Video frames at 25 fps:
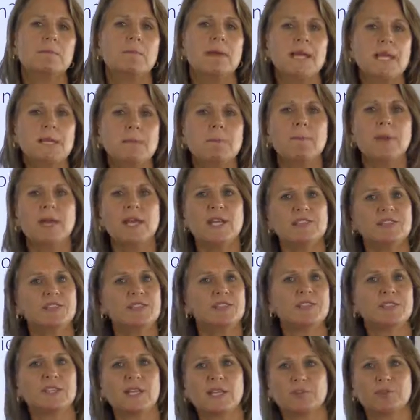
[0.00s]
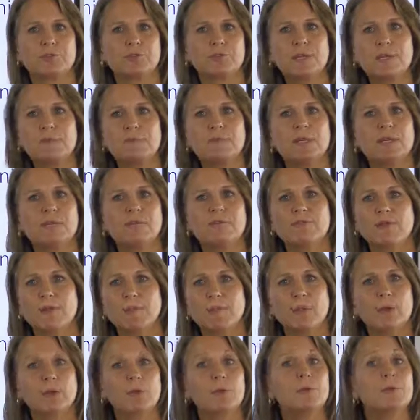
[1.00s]
many patients get treatment
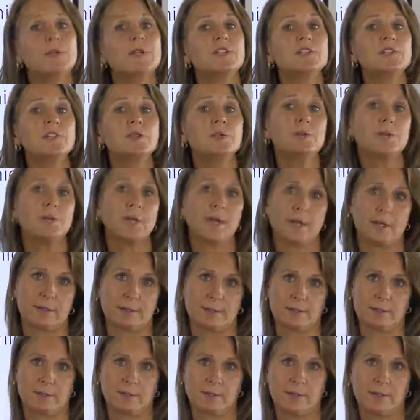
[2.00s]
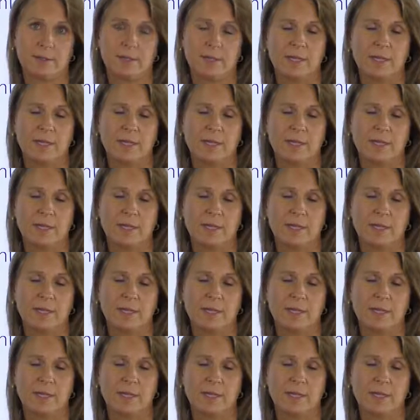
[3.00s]
from their original doctor,